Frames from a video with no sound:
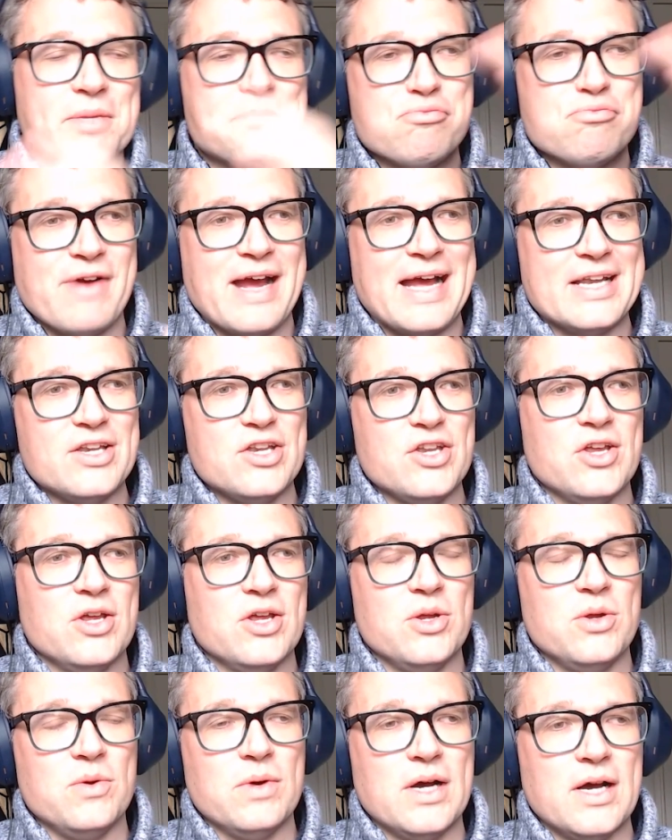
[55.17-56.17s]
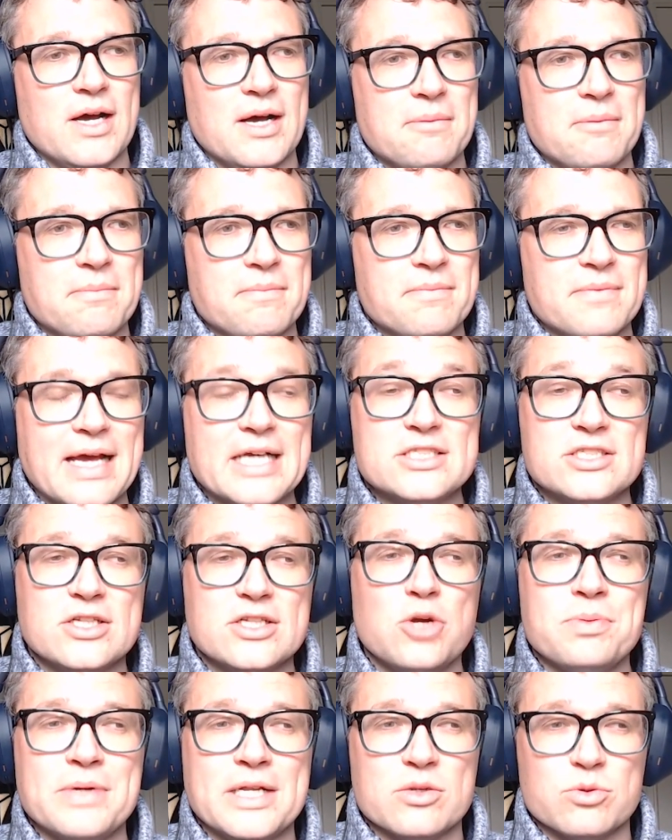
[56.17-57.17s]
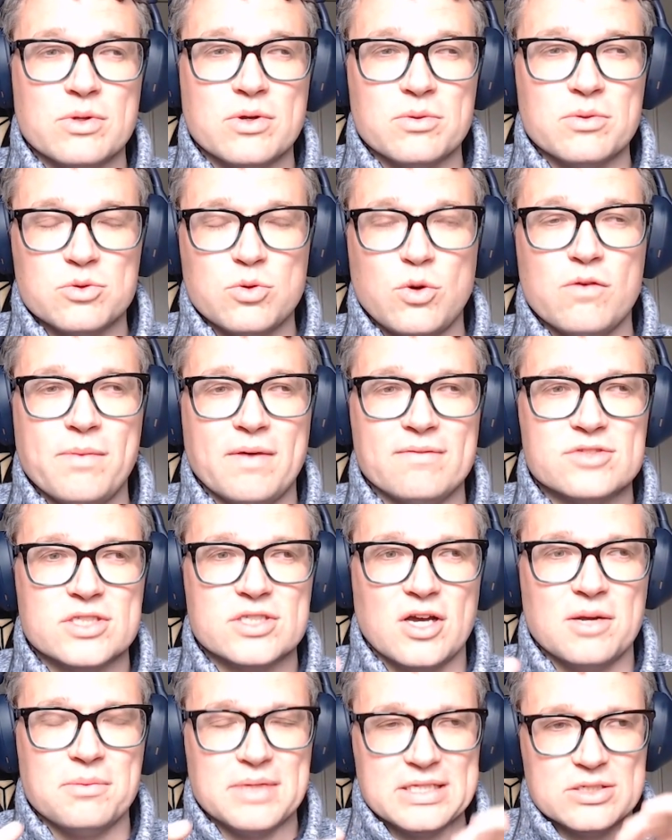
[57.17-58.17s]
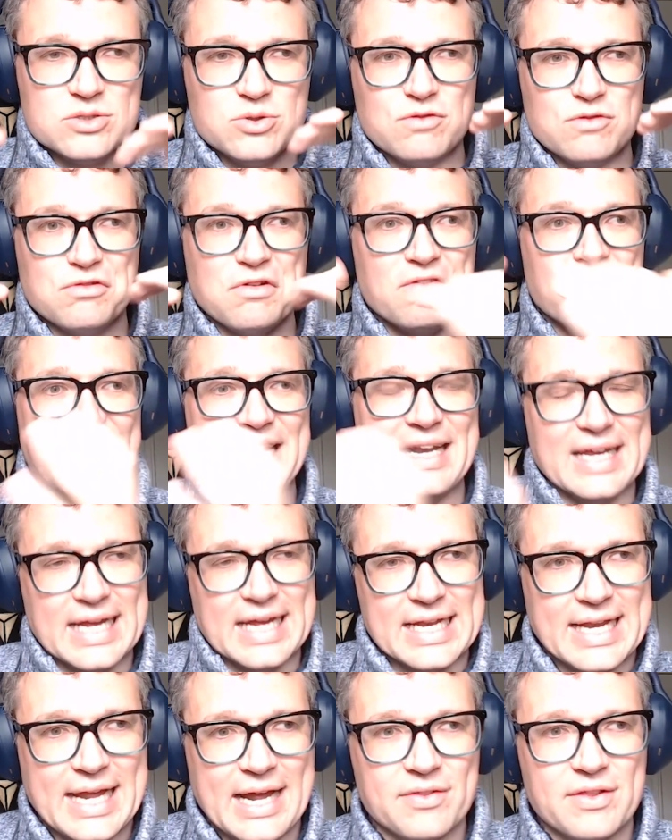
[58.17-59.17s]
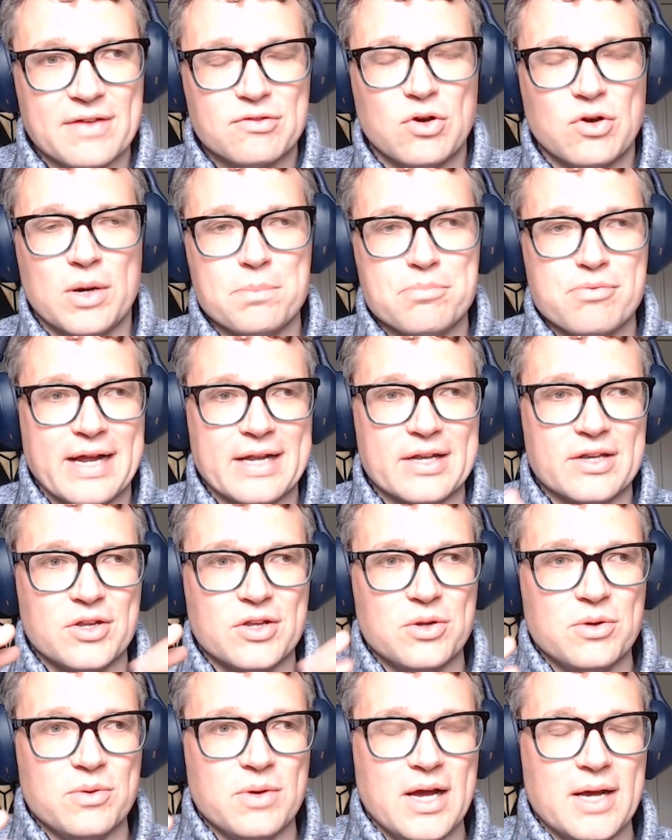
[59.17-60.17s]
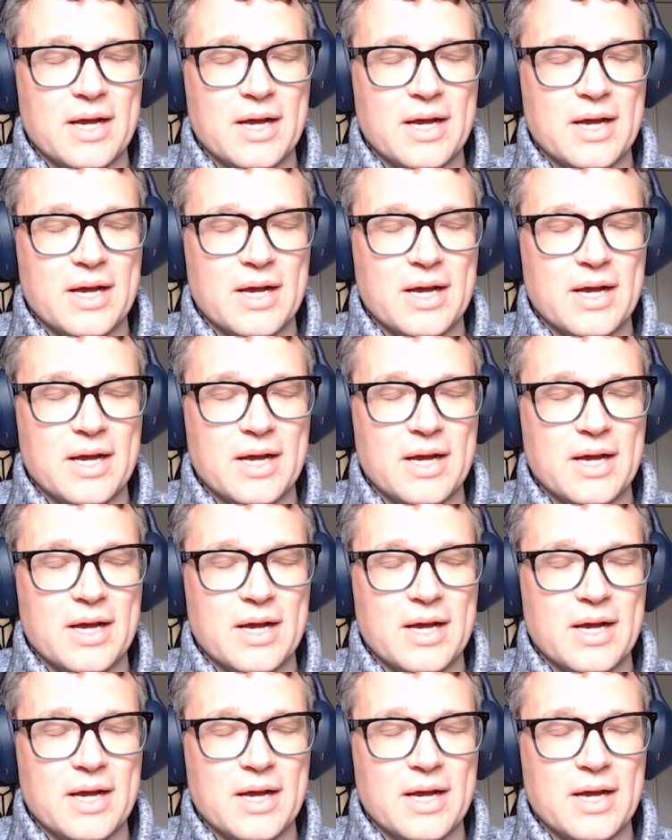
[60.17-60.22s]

a brand new. Actually, they opened it 12 months ago, but they're sort of revealing it now. They've got a brand new,